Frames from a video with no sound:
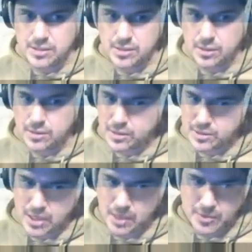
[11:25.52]
it took a long
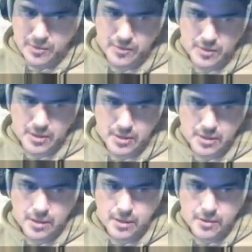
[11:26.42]
time to
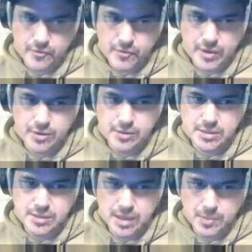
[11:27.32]
figure this
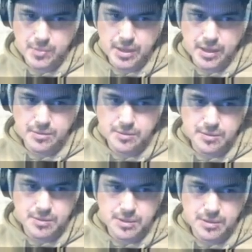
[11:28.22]
sample out.
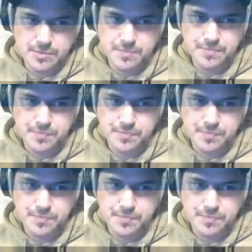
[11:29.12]
So